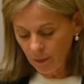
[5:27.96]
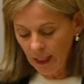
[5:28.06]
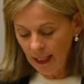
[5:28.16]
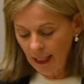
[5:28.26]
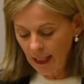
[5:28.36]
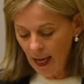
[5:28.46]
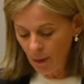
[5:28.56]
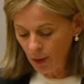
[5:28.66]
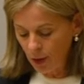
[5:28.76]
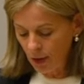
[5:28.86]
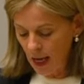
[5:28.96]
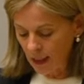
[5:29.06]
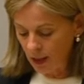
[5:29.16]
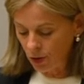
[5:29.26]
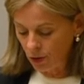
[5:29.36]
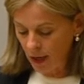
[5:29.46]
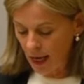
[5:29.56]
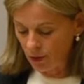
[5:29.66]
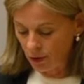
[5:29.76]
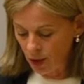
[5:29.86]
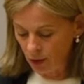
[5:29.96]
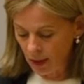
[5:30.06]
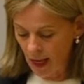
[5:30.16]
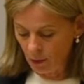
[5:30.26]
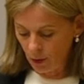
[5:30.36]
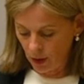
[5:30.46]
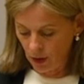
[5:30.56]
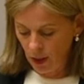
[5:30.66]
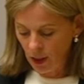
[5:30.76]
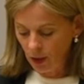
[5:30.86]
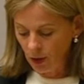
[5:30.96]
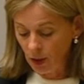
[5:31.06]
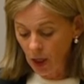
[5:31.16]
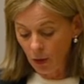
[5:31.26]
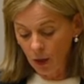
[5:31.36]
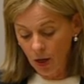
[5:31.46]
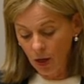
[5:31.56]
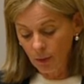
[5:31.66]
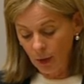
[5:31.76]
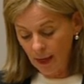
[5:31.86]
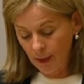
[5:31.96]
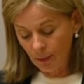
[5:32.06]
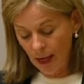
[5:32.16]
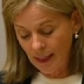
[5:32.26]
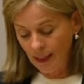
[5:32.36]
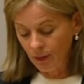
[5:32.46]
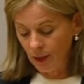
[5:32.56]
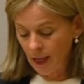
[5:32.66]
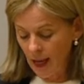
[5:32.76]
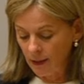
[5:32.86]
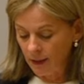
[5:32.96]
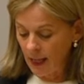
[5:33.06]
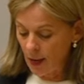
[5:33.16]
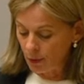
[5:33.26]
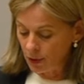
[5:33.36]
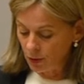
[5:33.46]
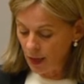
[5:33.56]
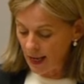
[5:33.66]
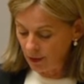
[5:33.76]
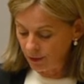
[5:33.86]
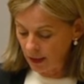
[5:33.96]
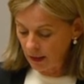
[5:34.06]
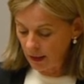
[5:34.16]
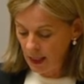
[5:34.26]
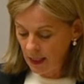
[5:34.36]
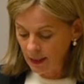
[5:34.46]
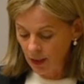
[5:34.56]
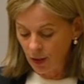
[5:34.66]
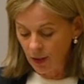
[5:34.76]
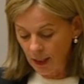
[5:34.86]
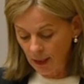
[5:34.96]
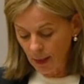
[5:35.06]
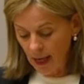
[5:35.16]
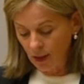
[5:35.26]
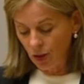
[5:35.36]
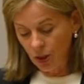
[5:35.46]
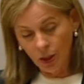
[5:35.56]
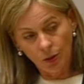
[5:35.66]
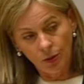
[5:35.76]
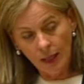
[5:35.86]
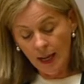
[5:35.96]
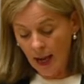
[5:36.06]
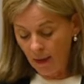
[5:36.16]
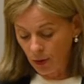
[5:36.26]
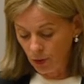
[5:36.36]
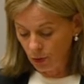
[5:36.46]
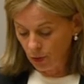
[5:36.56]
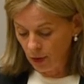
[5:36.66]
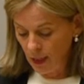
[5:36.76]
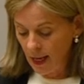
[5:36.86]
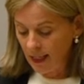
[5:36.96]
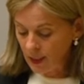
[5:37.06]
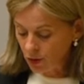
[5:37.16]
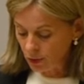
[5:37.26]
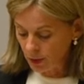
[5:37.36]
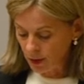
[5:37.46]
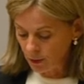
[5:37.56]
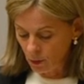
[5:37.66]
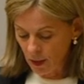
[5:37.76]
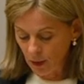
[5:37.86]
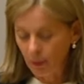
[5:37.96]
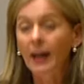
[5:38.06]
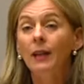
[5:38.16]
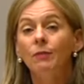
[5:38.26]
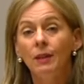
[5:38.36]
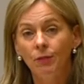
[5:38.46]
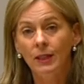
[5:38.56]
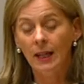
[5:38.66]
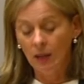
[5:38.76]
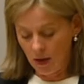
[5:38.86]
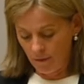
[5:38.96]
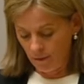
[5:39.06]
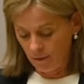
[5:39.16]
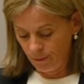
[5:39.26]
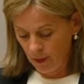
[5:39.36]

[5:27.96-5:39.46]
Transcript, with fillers: Here, Aboriginal artists create traditional artwork. You can go along and browse the paintings for sale and see Aboriginal artefacts such as dilly bags, shields and other tools and instruments that were once part of everyday life.